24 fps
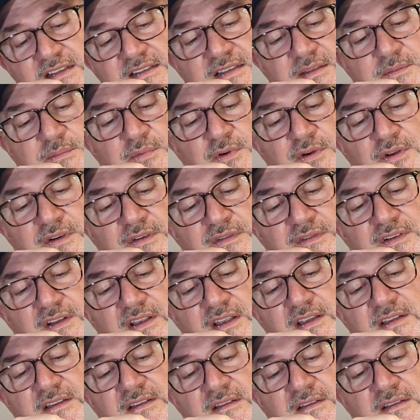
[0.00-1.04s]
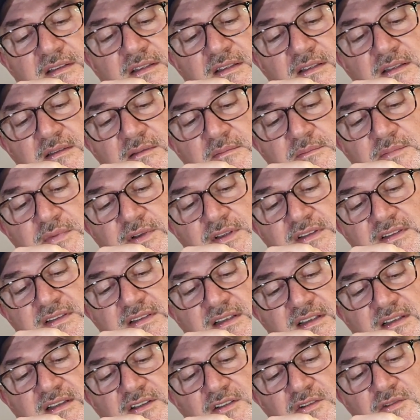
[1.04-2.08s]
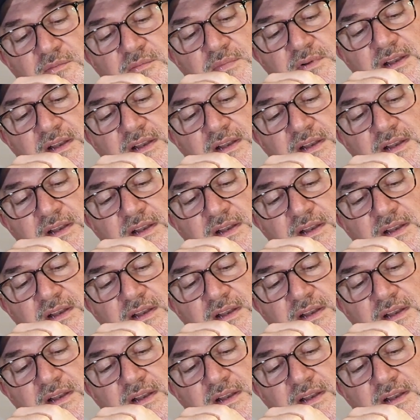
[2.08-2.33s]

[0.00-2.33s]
a deep water fly. but a little